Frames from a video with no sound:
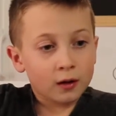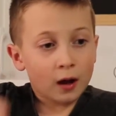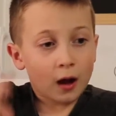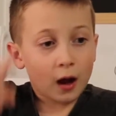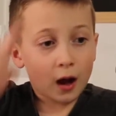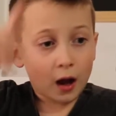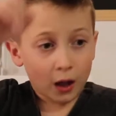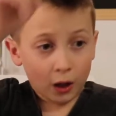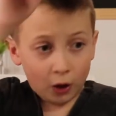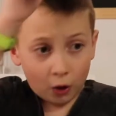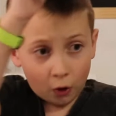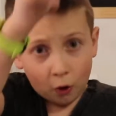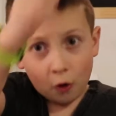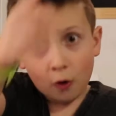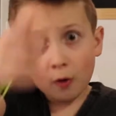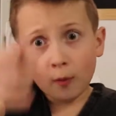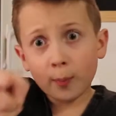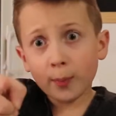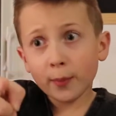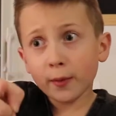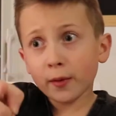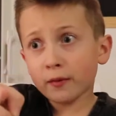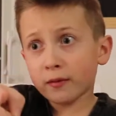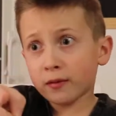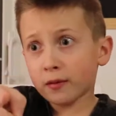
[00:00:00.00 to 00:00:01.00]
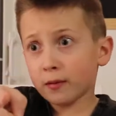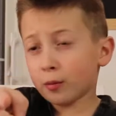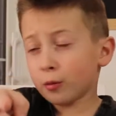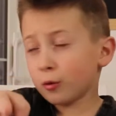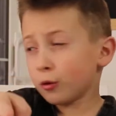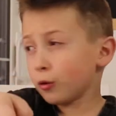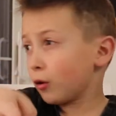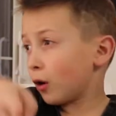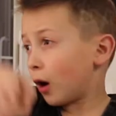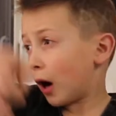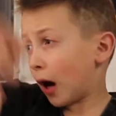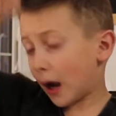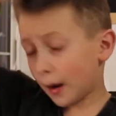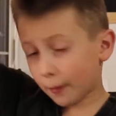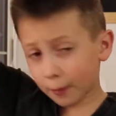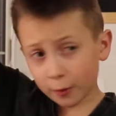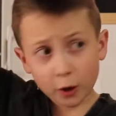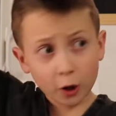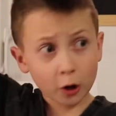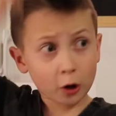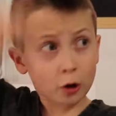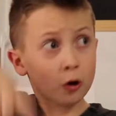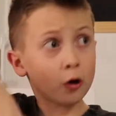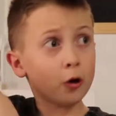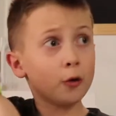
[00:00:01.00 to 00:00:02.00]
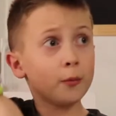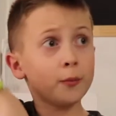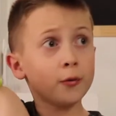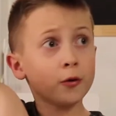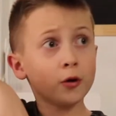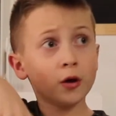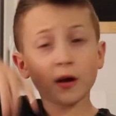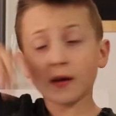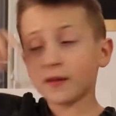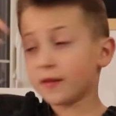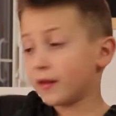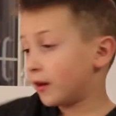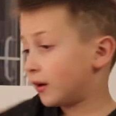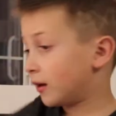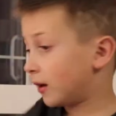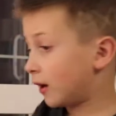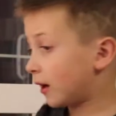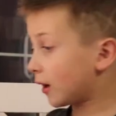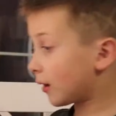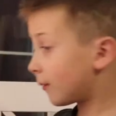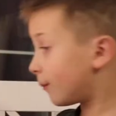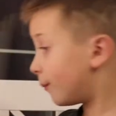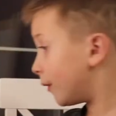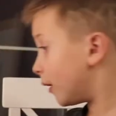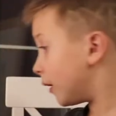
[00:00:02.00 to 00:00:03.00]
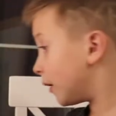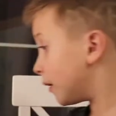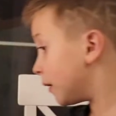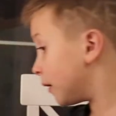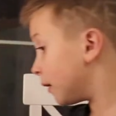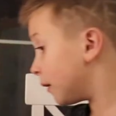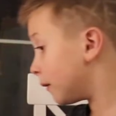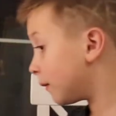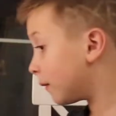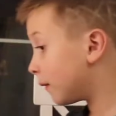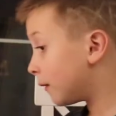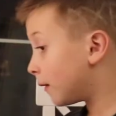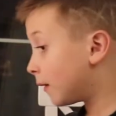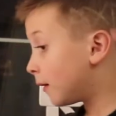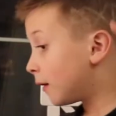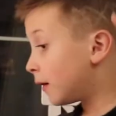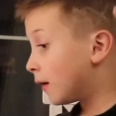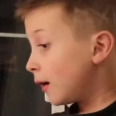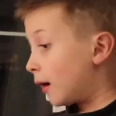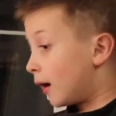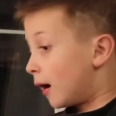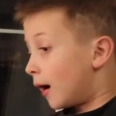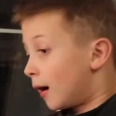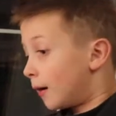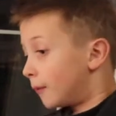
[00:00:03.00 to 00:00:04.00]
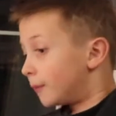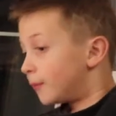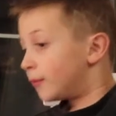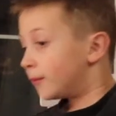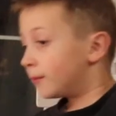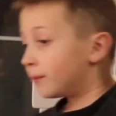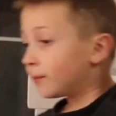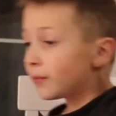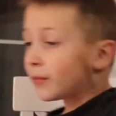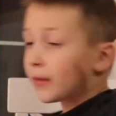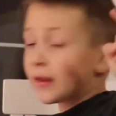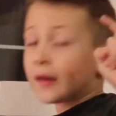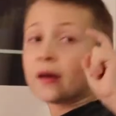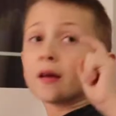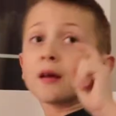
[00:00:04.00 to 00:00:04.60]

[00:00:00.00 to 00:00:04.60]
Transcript: I hope you subscribe and I hope you hit the like button.